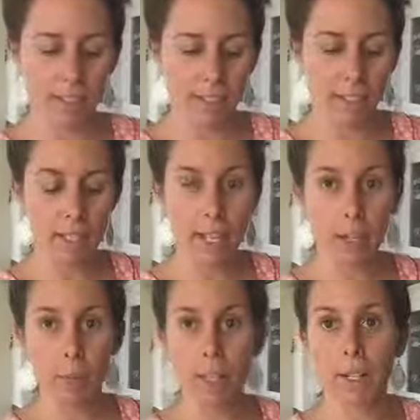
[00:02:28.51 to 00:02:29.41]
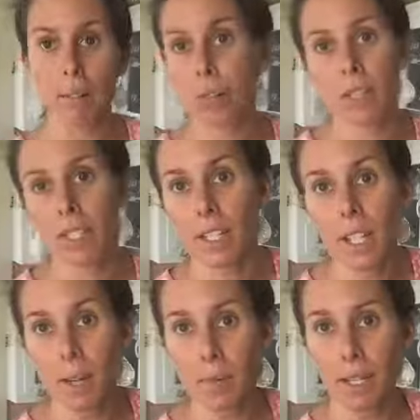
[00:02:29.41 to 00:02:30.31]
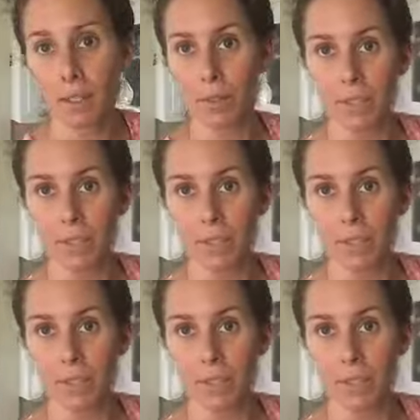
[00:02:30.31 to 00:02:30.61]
in the cacao butter or the cacao powder,